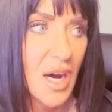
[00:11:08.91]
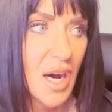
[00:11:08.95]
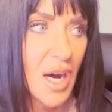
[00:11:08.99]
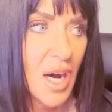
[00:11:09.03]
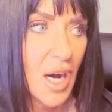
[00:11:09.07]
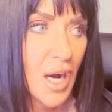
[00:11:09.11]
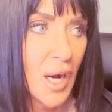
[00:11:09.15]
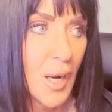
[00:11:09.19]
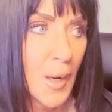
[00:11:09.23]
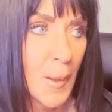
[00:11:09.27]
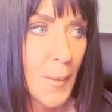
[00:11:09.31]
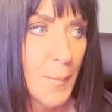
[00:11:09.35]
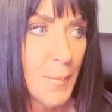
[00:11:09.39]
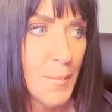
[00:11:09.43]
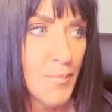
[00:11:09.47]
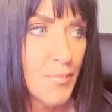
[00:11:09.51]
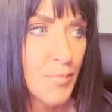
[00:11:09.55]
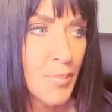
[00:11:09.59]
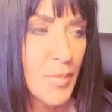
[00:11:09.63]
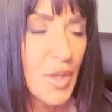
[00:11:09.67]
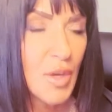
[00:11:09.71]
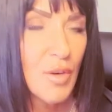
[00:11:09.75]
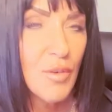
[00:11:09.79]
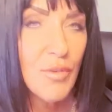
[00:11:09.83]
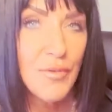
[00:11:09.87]
Um,
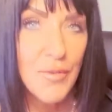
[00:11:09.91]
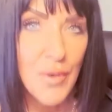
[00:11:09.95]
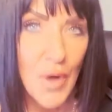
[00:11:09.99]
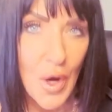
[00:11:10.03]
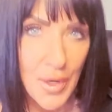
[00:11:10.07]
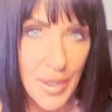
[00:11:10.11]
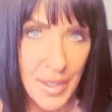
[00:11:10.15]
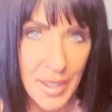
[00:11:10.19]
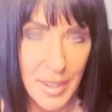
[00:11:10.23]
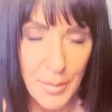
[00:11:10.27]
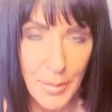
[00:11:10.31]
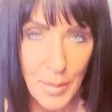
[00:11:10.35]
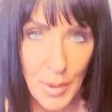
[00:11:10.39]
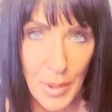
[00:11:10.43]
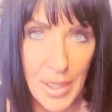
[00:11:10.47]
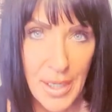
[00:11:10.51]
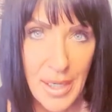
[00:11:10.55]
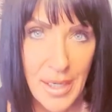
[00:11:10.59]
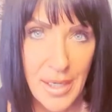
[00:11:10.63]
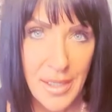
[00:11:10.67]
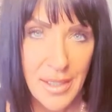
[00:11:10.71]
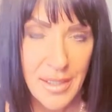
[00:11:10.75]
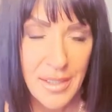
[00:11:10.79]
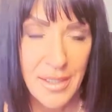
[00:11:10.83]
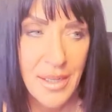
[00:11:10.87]
foggy
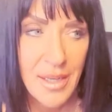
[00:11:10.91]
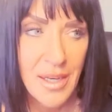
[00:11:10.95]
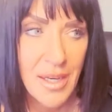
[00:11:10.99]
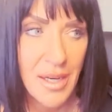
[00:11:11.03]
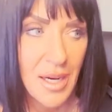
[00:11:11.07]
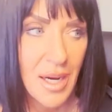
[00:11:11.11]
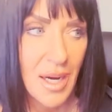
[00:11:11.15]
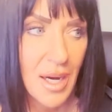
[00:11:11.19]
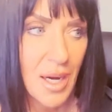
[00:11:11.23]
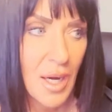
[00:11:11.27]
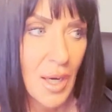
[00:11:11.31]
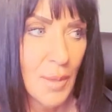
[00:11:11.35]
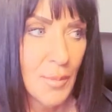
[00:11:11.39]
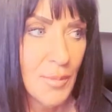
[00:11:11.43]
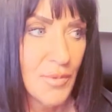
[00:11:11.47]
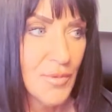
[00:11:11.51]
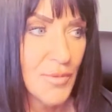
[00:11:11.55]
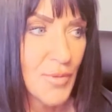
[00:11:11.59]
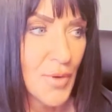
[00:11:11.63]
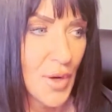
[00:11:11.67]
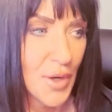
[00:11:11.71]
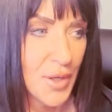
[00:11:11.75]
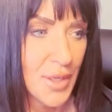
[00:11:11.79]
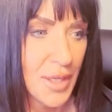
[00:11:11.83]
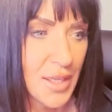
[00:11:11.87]
brain, um,
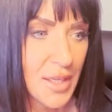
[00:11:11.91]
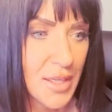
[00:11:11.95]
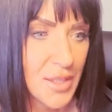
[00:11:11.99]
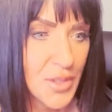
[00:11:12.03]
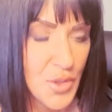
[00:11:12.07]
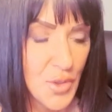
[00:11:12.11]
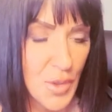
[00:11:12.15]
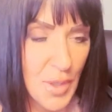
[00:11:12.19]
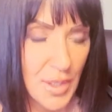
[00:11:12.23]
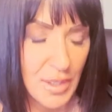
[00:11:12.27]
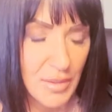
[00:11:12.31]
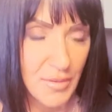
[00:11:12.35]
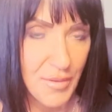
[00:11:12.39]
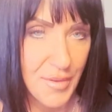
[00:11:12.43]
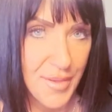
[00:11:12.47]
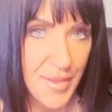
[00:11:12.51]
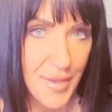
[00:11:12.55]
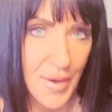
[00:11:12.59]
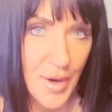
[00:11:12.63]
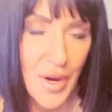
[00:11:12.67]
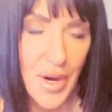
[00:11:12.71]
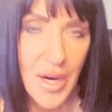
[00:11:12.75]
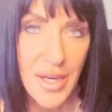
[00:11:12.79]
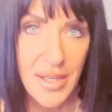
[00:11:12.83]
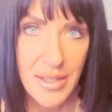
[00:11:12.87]
foggy train of
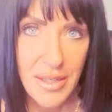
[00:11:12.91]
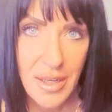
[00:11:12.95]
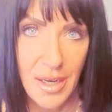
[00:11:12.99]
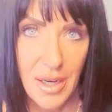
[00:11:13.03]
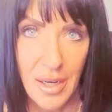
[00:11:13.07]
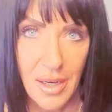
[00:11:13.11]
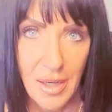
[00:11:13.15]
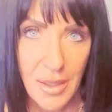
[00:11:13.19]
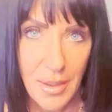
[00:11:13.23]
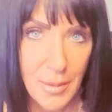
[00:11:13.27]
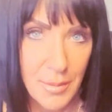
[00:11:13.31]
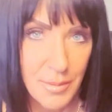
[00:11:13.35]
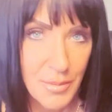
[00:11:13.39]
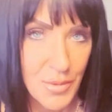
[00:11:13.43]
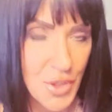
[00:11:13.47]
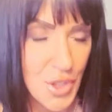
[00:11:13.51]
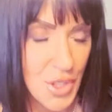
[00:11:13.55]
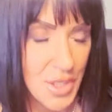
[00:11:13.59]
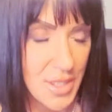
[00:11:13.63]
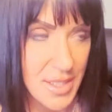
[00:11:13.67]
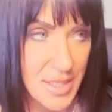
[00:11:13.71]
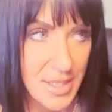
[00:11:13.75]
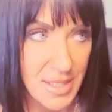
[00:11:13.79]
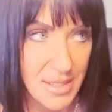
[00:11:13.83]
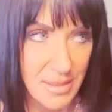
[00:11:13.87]
thought, um,
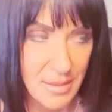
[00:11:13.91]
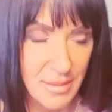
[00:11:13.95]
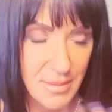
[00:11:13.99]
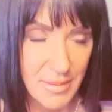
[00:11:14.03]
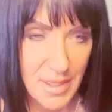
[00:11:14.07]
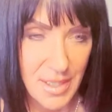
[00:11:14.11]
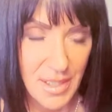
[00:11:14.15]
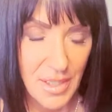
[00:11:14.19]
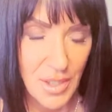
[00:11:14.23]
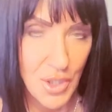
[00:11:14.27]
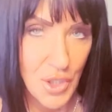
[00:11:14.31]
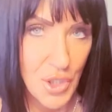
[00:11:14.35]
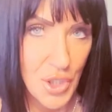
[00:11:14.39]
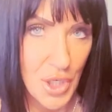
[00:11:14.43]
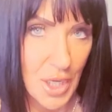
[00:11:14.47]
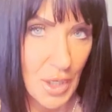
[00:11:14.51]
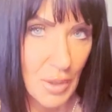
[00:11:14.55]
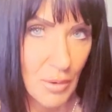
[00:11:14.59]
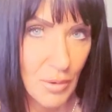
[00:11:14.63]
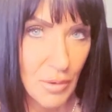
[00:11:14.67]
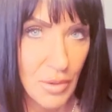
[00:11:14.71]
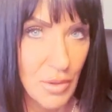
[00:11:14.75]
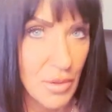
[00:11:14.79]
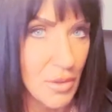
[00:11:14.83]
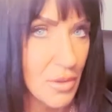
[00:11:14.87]
just in
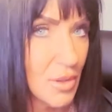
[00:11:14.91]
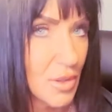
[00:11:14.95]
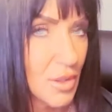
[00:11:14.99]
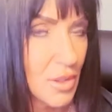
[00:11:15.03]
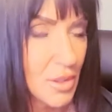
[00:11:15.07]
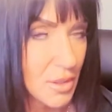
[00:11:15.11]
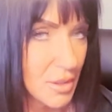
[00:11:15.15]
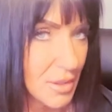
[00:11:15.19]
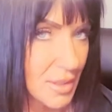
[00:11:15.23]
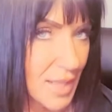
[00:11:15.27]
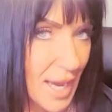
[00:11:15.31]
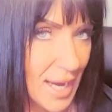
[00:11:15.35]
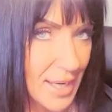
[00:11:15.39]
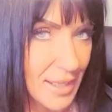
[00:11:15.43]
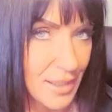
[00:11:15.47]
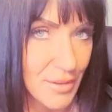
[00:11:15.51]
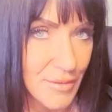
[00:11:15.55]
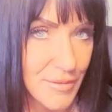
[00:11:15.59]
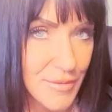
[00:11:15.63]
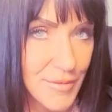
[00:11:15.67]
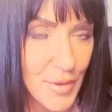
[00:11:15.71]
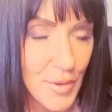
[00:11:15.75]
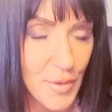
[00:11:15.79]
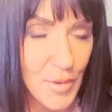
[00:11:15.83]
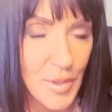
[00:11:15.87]
general, lack of
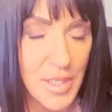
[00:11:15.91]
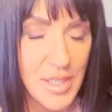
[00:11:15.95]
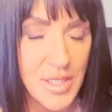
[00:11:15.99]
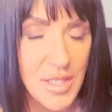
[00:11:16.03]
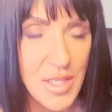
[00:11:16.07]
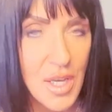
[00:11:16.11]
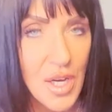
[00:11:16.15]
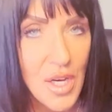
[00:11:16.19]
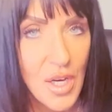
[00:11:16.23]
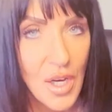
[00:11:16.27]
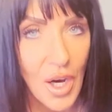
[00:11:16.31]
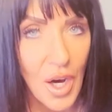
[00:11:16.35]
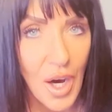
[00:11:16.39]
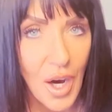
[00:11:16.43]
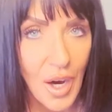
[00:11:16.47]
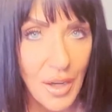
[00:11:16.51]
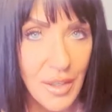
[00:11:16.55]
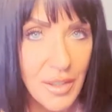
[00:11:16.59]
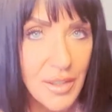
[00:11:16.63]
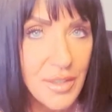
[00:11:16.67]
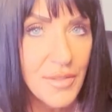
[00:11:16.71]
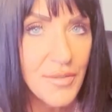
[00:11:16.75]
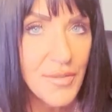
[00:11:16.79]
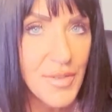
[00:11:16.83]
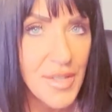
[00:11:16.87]
focus.
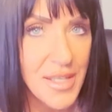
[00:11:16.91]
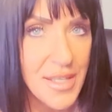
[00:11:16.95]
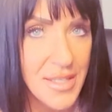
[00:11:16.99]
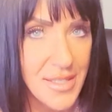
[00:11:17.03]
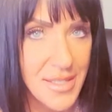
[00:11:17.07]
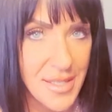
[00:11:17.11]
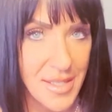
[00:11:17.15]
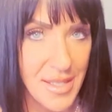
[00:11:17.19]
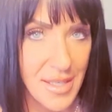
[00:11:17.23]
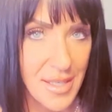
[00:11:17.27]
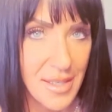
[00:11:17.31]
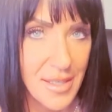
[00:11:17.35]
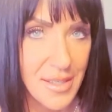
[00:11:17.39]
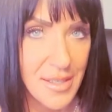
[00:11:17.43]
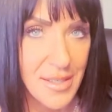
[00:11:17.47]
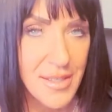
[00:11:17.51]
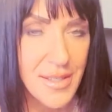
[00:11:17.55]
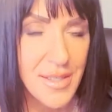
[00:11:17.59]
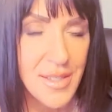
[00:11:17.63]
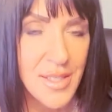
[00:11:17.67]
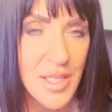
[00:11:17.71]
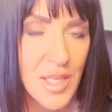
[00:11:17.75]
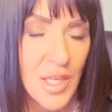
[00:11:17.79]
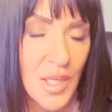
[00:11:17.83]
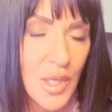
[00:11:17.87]
All of these
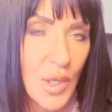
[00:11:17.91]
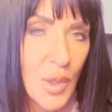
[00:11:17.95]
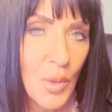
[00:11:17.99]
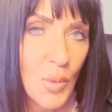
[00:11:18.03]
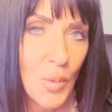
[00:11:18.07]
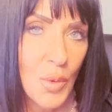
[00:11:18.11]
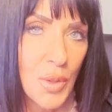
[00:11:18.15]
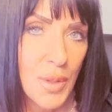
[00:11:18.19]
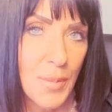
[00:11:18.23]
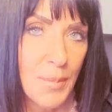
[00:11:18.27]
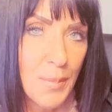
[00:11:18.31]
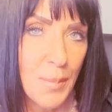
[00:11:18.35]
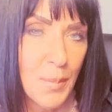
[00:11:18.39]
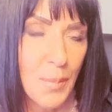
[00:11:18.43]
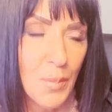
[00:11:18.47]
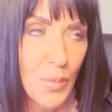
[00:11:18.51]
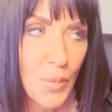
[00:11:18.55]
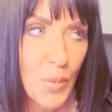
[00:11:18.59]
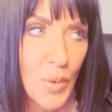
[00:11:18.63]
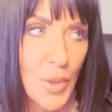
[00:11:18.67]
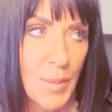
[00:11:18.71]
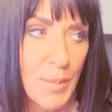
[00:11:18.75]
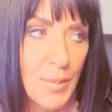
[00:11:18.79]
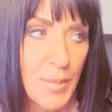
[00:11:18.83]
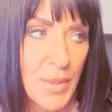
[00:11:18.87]
things would
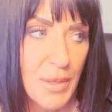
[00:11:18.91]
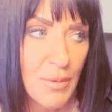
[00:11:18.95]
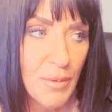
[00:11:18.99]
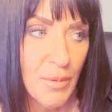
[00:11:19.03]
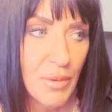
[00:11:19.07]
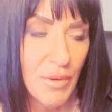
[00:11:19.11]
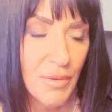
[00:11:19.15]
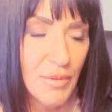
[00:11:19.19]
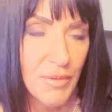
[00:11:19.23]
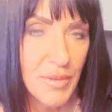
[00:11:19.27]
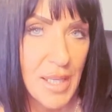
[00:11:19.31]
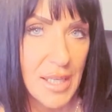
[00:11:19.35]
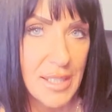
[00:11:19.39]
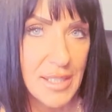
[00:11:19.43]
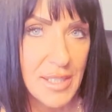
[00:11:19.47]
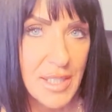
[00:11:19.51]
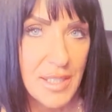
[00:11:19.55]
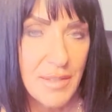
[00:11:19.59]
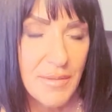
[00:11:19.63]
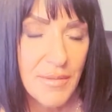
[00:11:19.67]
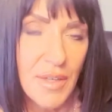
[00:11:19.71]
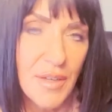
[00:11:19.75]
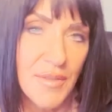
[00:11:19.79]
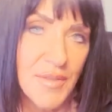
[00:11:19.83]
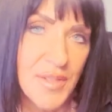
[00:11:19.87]
would be
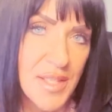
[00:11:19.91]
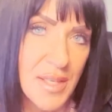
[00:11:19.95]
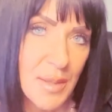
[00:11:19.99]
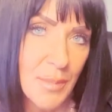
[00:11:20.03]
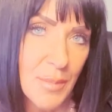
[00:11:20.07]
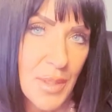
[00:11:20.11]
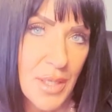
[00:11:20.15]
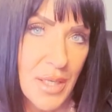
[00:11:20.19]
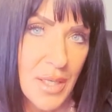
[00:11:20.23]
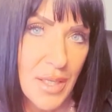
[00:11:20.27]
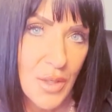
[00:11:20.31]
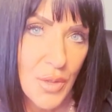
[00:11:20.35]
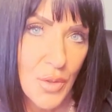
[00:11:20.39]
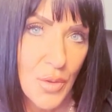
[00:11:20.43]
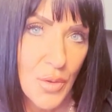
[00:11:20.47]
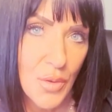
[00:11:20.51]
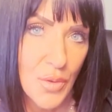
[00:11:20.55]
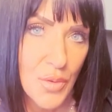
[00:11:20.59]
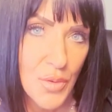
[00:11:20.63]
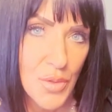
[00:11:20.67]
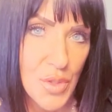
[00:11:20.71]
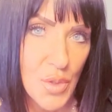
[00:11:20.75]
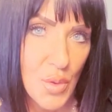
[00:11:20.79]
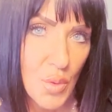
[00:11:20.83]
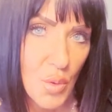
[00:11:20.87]
reflective of somebody
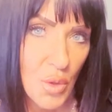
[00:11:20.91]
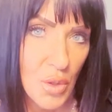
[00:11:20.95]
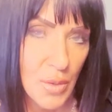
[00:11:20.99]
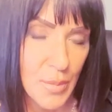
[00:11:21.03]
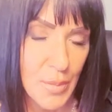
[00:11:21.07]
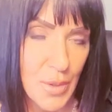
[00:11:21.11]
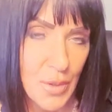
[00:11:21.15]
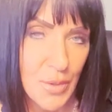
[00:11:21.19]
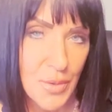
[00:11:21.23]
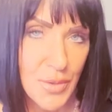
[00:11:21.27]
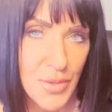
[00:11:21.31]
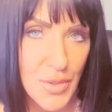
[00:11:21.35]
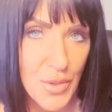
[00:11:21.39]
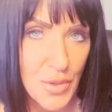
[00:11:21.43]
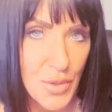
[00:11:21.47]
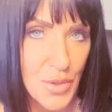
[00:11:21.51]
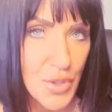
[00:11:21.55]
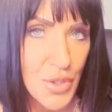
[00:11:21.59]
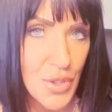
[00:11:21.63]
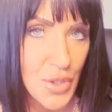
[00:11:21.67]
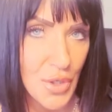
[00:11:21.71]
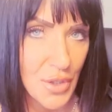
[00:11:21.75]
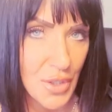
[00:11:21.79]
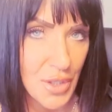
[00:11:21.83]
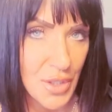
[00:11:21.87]
whose hormones are
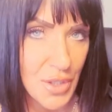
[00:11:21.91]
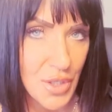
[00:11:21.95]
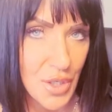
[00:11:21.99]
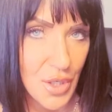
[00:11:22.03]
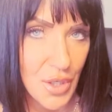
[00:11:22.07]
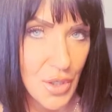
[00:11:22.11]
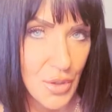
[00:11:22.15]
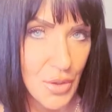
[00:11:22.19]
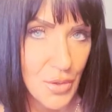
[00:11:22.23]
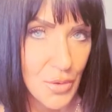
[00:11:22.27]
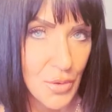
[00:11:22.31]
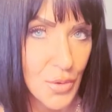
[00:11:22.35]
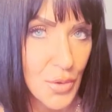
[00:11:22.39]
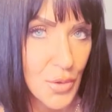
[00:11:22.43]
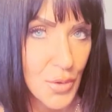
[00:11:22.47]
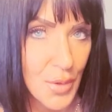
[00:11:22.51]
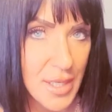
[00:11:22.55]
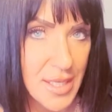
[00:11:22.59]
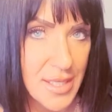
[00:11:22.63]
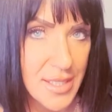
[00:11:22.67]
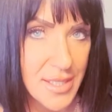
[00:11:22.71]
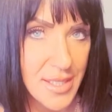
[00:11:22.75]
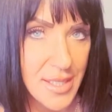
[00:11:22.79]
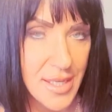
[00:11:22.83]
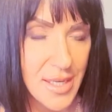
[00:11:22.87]
starting to go
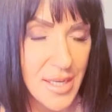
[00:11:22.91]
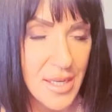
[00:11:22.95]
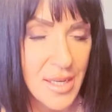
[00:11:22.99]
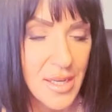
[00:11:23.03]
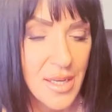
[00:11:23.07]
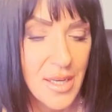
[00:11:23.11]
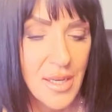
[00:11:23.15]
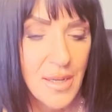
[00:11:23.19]
crazy.